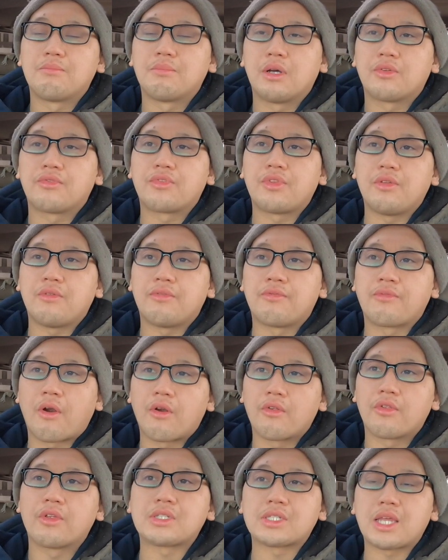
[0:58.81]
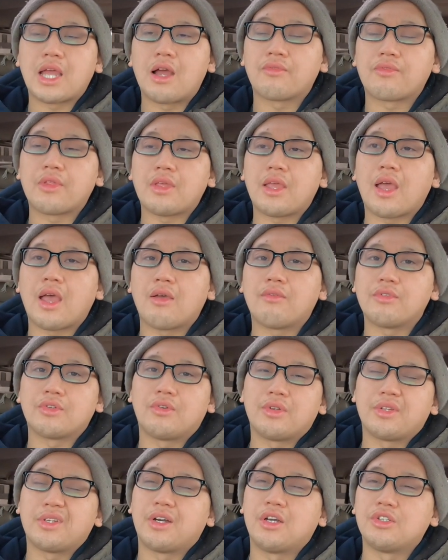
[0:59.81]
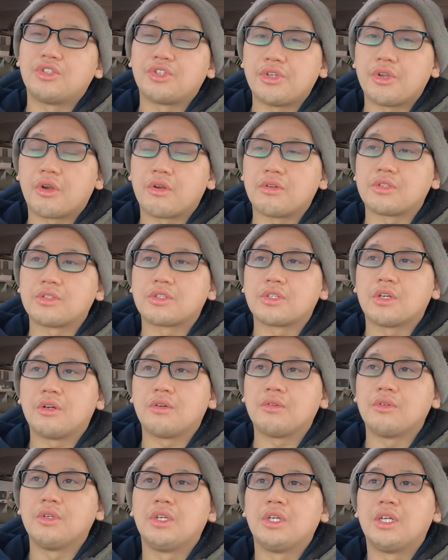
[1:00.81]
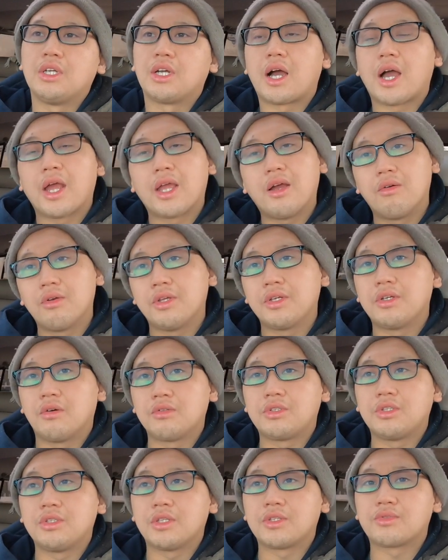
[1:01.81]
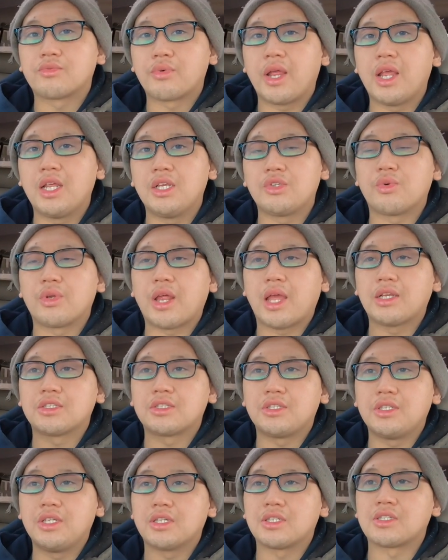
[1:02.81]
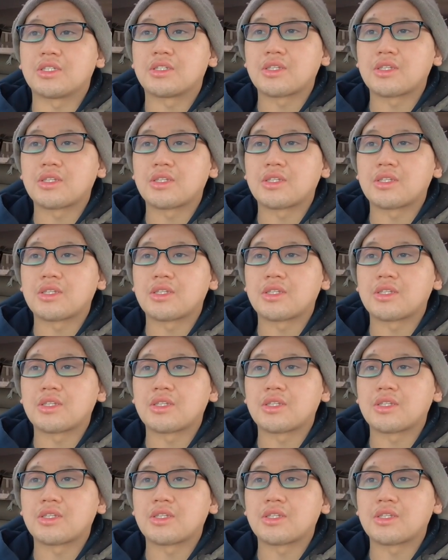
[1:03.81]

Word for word: But the farthest out they have is only one hundred yards, so I only go to this range when I just need a